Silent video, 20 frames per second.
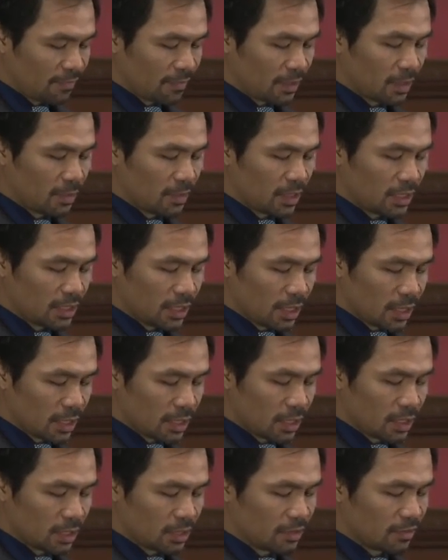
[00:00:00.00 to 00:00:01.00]
from the
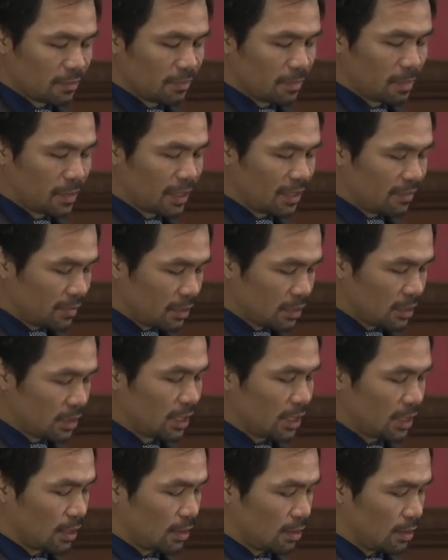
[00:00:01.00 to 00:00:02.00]
shackles of
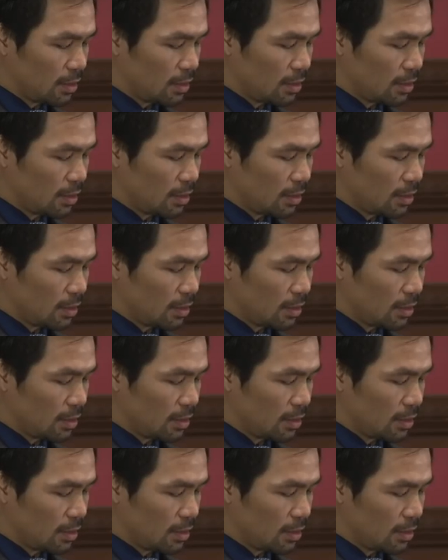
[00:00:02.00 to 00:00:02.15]
poverty,